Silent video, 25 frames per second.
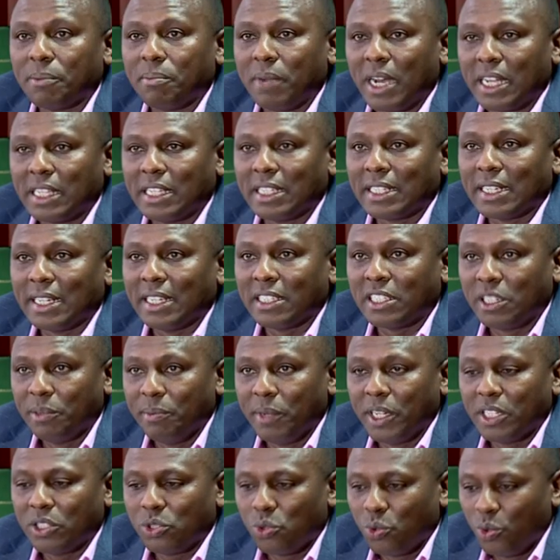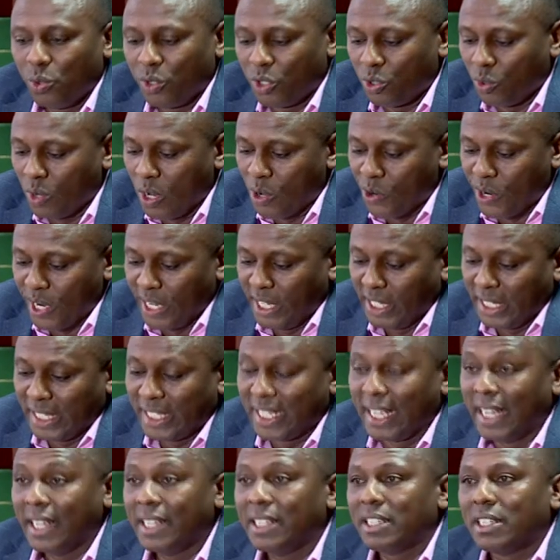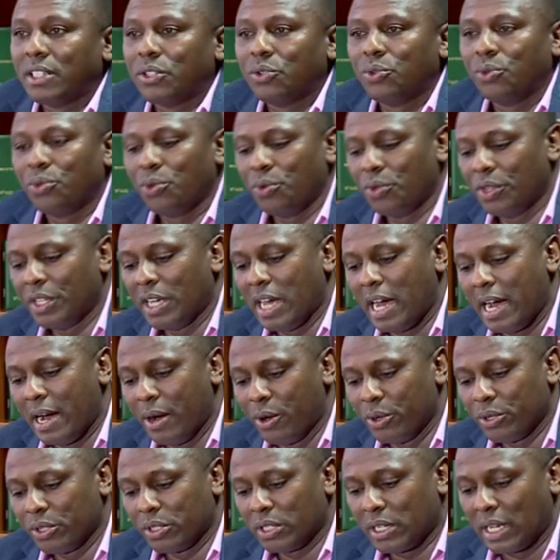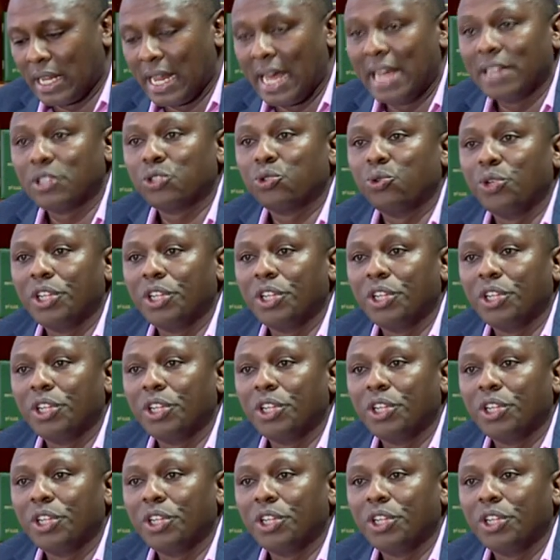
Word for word: budget estimates, which were already sent to the House last